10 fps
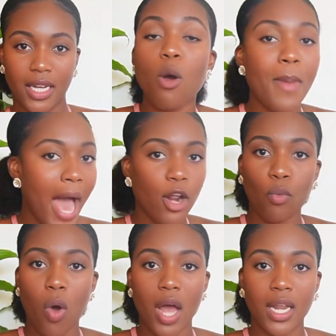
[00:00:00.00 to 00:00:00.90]
No matter
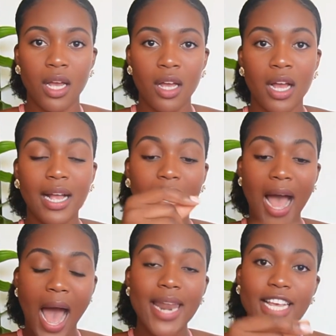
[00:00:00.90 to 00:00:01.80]
what,
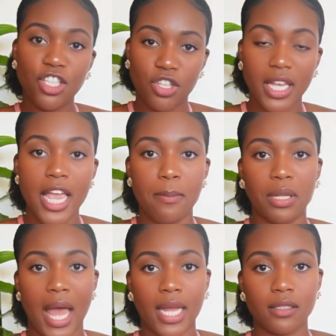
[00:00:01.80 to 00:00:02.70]
God is the game
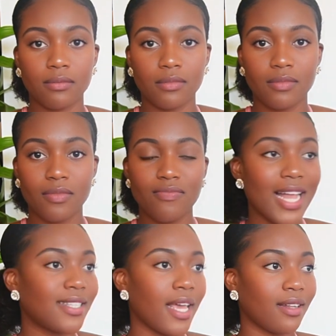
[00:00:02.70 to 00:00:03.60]
plan.
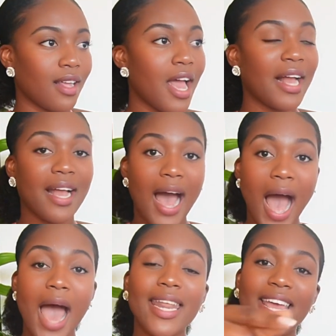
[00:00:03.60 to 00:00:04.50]
That's it.
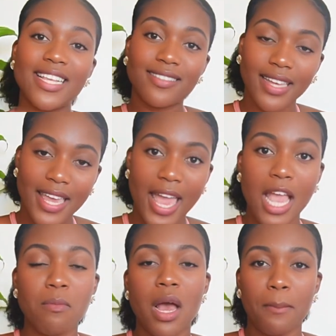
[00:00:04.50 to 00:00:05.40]
God is the
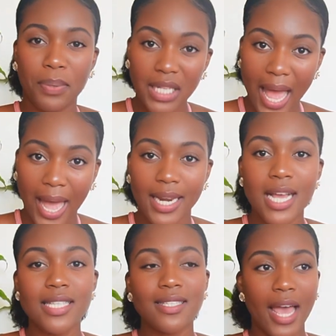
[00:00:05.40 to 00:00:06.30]
game plan.
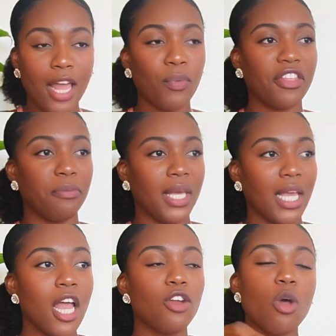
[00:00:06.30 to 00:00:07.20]
Say it with
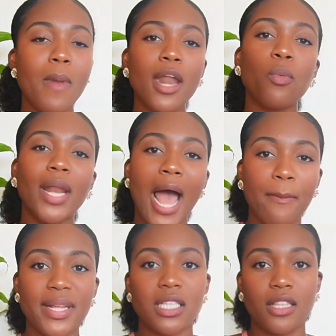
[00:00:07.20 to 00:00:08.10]
me. No matter what
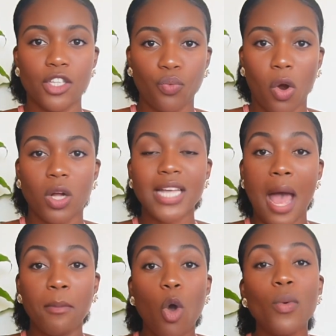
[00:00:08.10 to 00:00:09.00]
happens in this world,
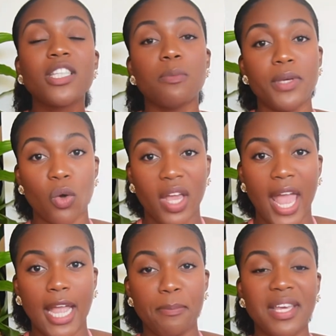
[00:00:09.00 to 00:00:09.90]
I'm going to be
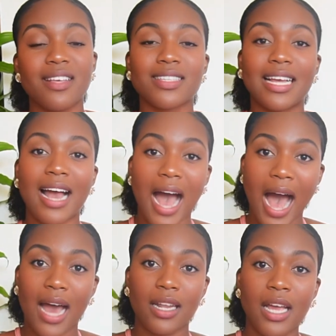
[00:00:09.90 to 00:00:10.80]
okay because
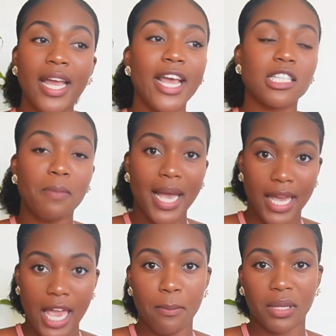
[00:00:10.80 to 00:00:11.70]
God is my
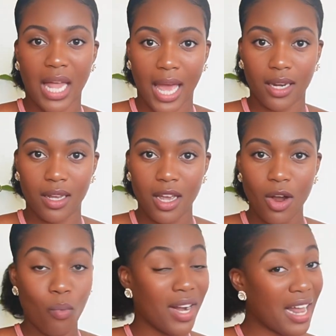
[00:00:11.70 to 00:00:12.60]
game plan.
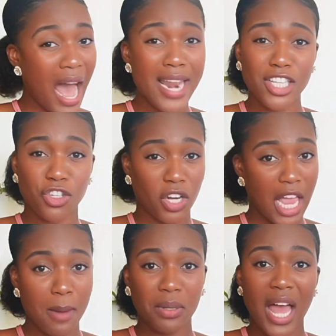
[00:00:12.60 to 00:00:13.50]
When God is your
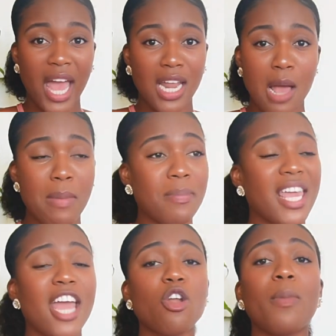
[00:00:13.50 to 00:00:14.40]
game plan, baby,
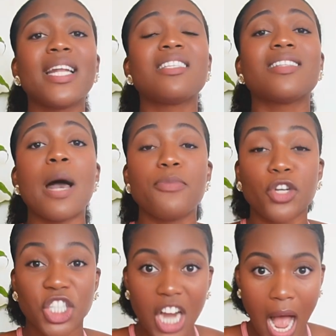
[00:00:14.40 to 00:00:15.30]
can't nobody stop
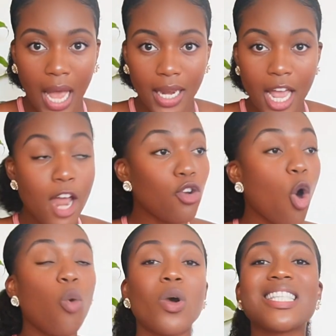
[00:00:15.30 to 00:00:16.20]
your shine.
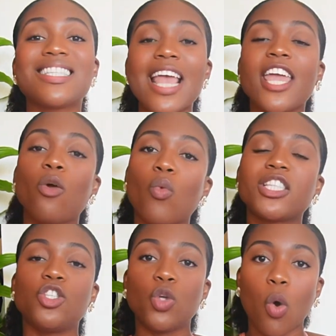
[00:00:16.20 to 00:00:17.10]
No one's taking
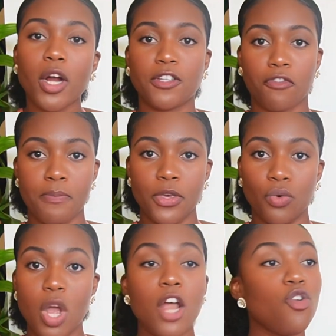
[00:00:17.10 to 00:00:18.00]
what's yours from
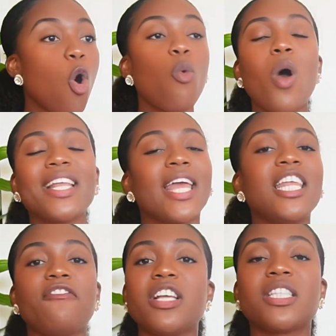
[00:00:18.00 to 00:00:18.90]
you. No one can
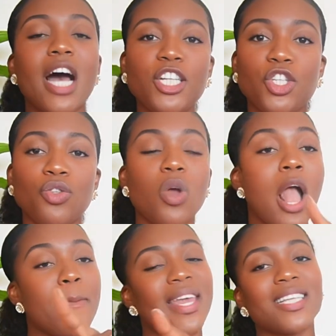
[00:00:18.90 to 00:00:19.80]
even touch you
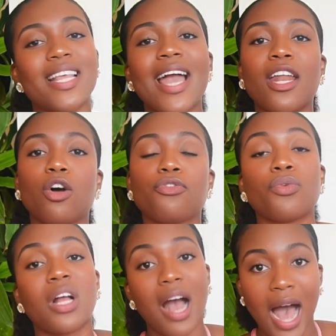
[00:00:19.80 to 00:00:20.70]
because they got to go
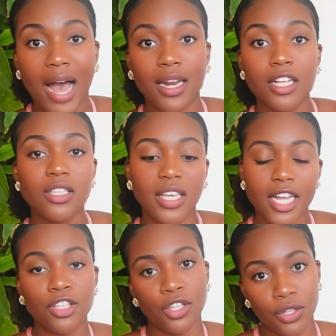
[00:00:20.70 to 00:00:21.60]
through God to
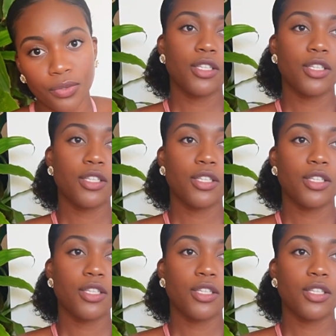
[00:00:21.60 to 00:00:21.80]
get to you.